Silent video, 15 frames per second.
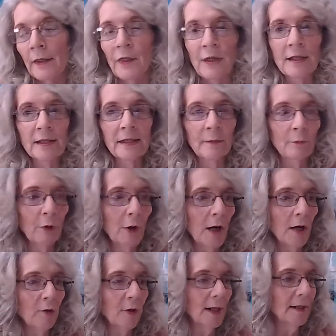things in
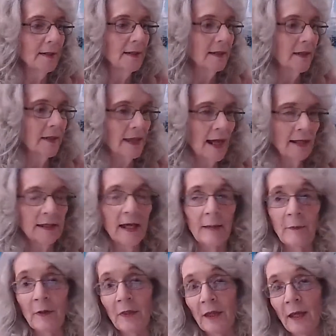progress, that
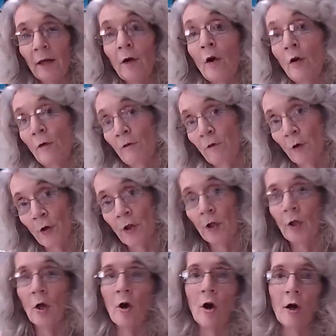type of thing, for the
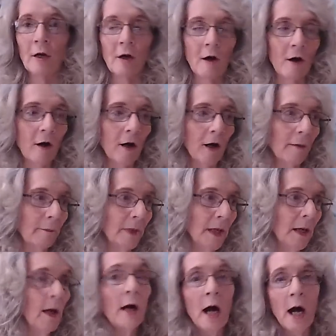long arm,
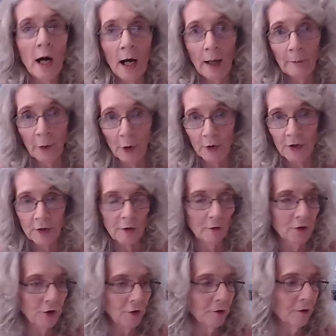personal
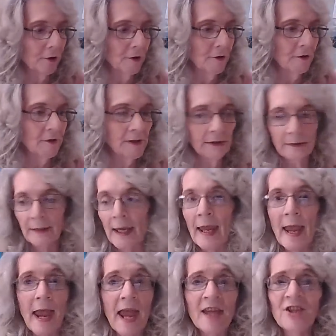journals,
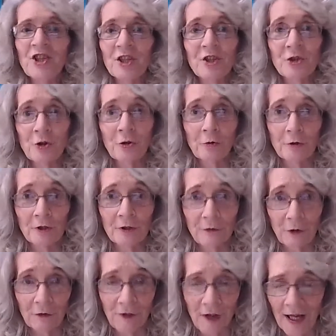and just journals
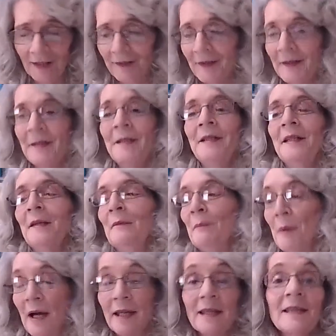for fun.
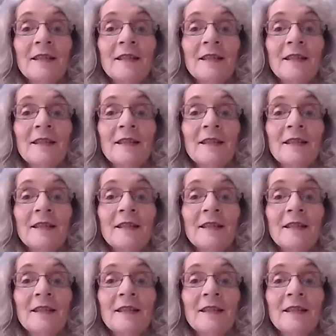But